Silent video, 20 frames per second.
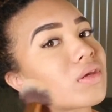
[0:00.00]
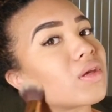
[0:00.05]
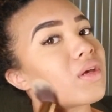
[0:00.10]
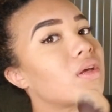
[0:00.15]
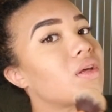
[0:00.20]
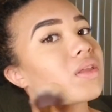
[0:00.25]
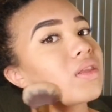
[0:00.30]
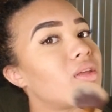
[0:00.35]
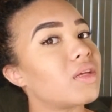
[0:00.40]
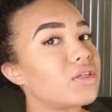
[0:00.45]

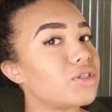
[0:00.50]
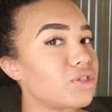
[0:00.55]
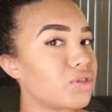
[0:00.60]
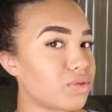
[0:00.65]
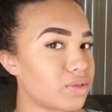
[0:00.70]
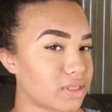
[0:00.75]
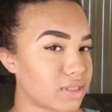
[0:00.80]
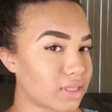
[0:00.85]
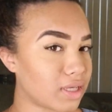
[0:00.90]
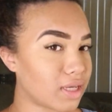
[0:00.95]
And then do you
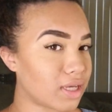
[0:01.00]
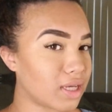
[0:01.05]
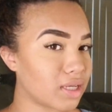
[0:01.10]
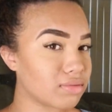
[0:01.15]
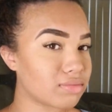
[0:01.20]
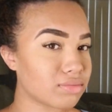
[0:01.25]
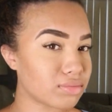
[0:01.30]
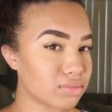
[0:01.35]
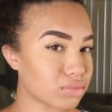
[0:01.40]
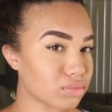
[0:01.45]

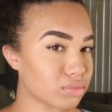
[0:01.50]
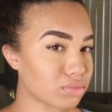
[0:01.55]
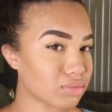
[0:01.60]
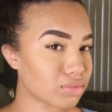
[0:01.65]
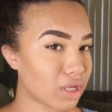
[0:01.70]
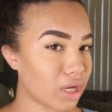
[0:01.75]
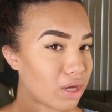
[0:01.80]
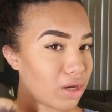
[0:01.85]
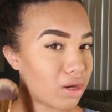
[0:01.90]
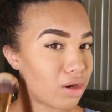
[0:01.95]
see
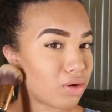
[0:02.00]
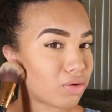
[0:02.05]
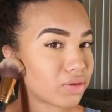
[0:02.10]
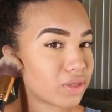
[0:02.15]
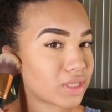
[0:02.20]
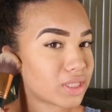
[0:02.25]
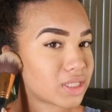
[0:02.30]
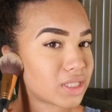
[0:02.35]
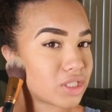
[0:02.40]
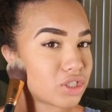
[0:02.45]
how
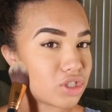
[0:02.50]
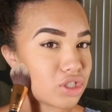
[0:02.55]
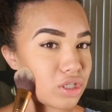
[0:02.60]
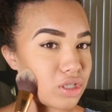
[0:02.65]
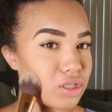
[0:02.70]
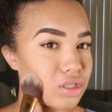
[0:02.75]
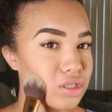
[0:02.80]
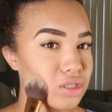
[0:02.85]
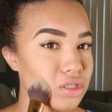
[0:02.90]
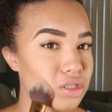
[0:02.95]
this is
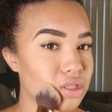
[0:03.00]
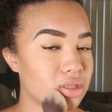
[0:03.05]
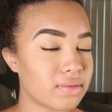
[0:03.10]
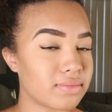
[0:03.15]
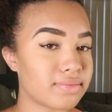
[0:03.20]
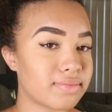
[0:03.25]
just